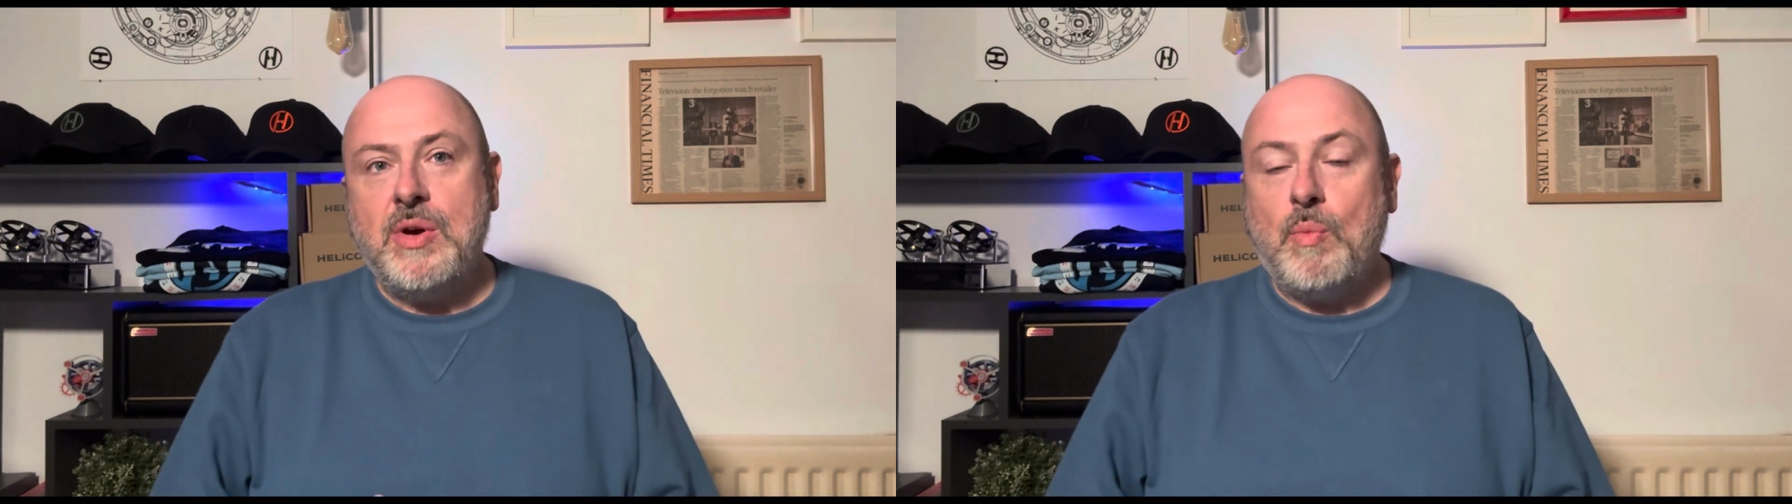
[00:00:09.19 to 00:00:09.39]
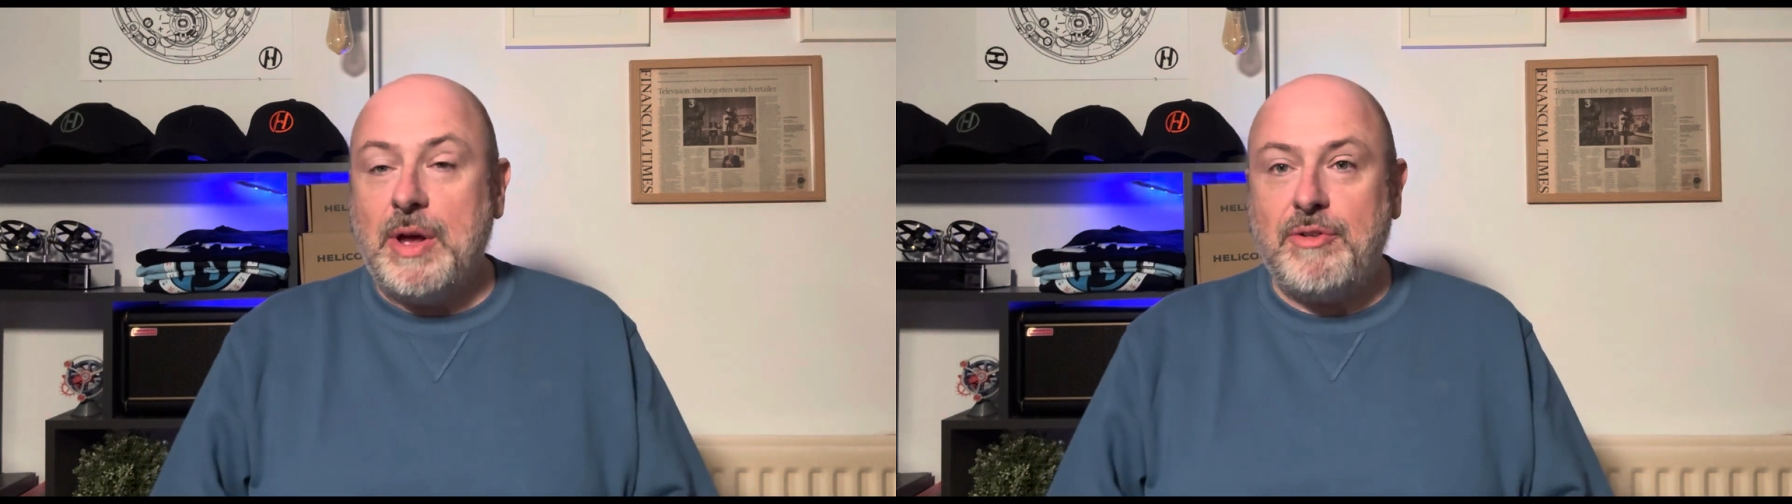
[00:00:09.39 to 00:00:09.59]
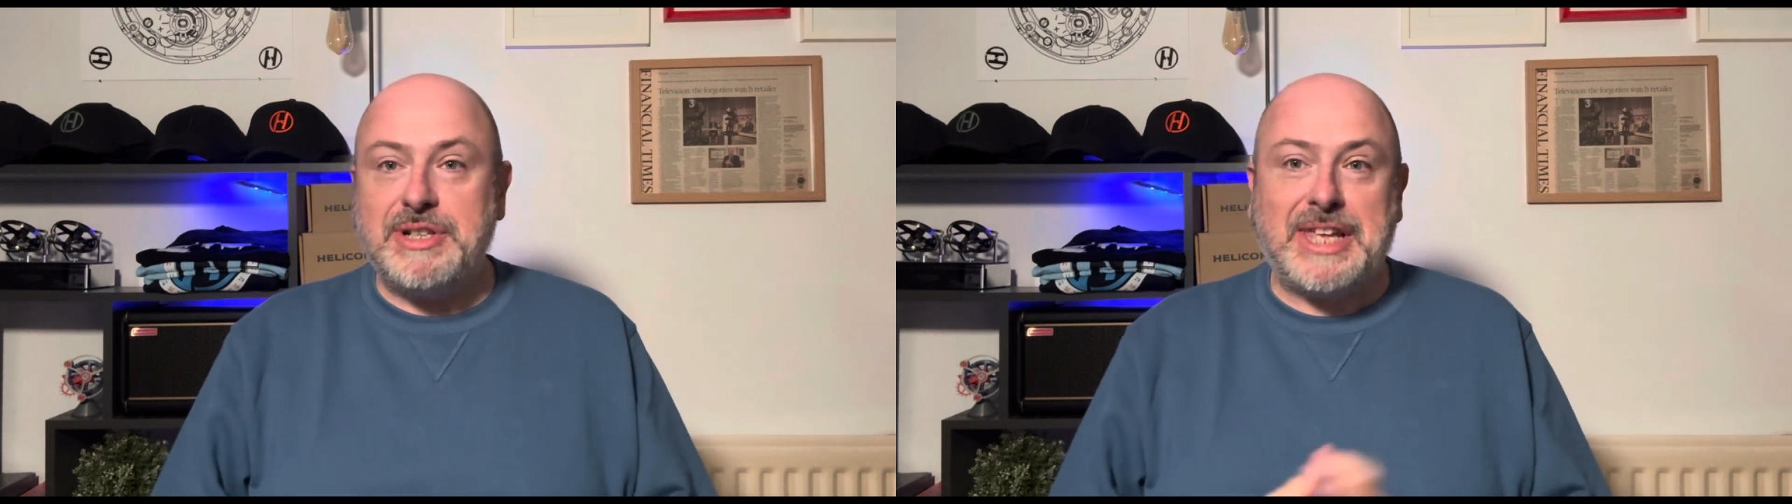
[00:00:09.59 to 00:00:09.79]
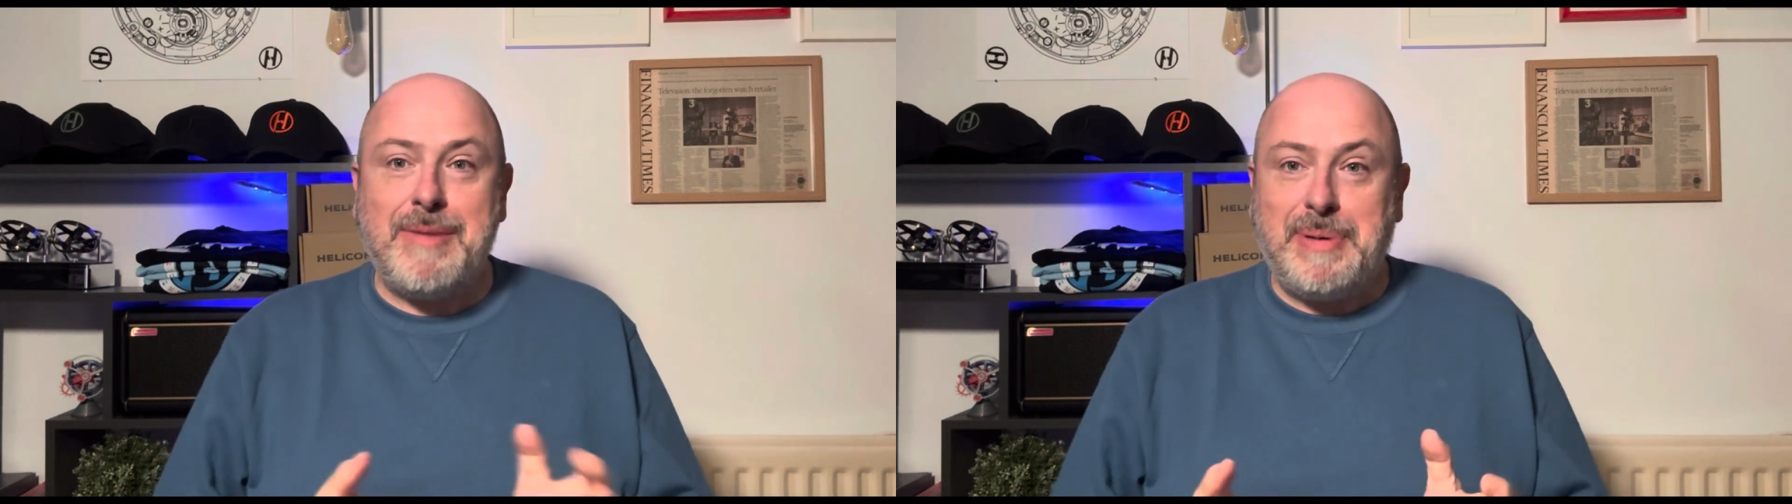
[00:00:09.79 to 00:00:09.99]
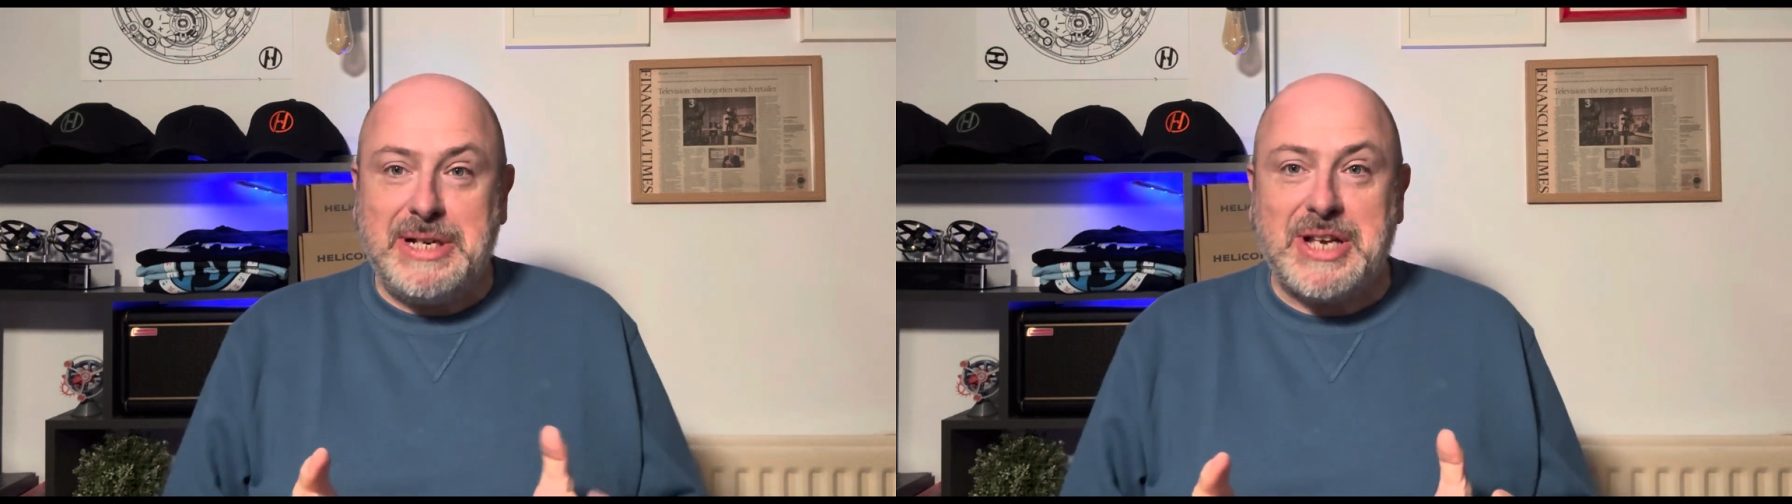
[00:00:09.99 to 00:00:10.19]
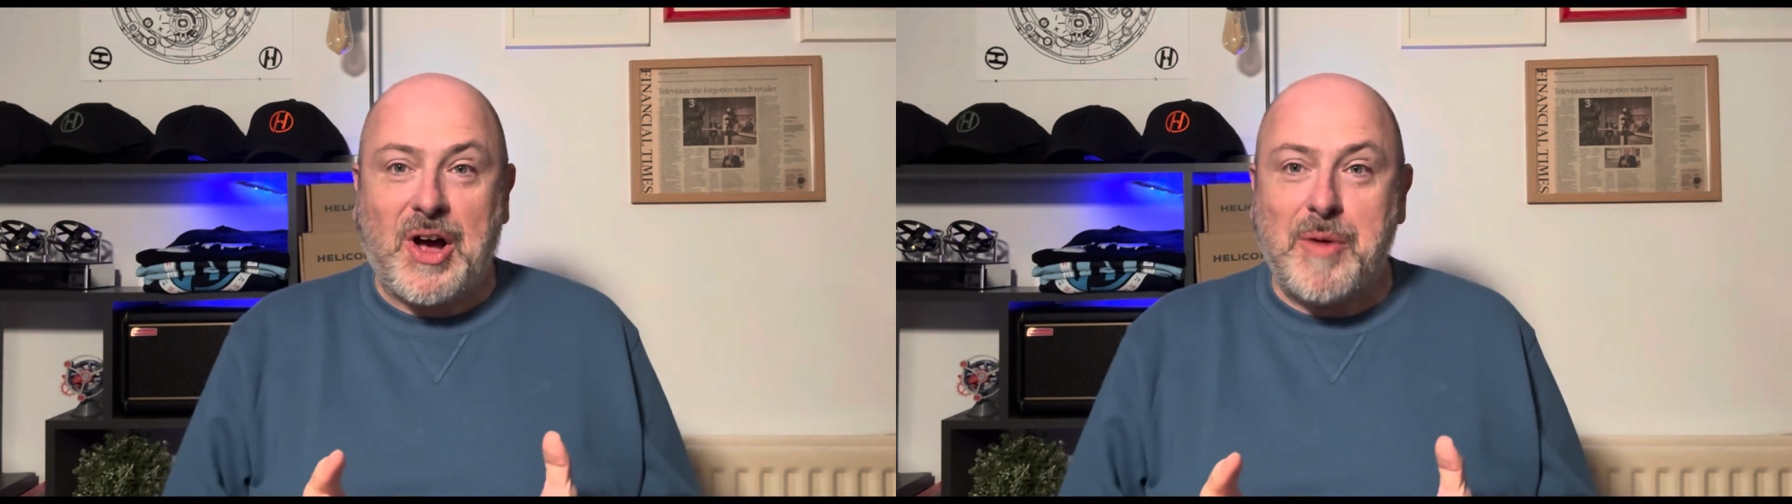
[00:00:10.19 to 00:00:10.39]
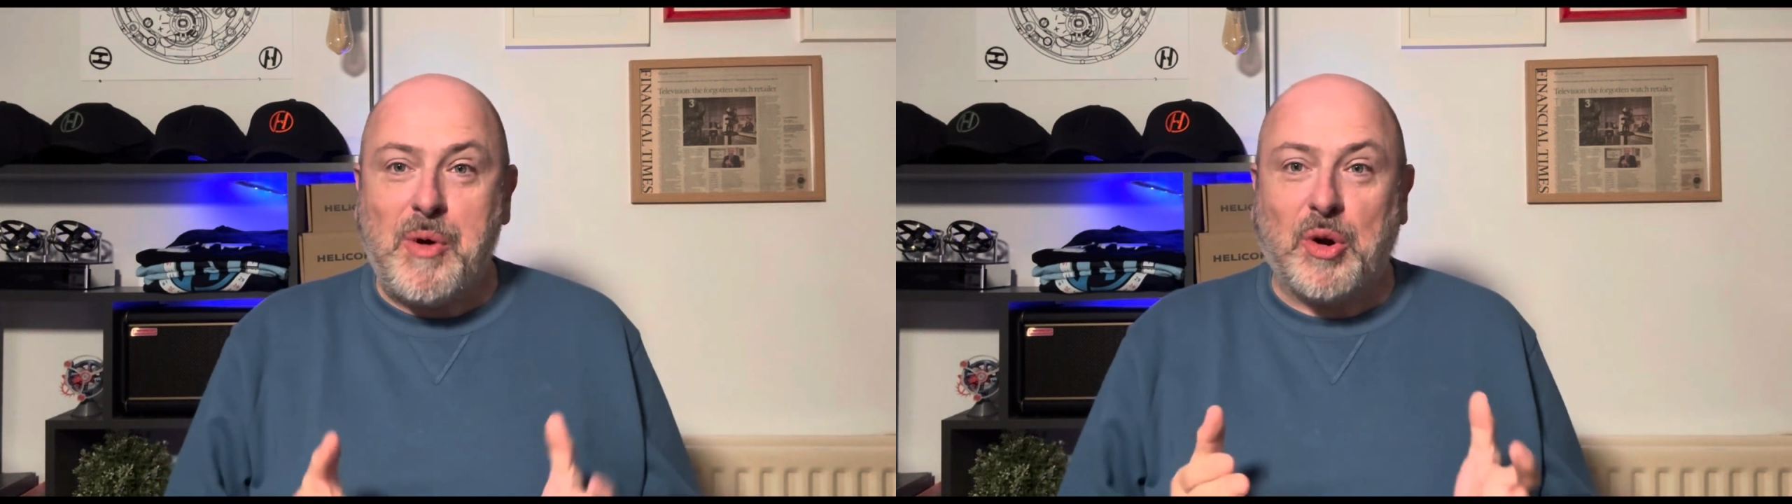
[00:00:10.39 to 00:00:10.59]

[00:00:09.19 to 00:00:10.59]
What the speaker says: whether it's keeping time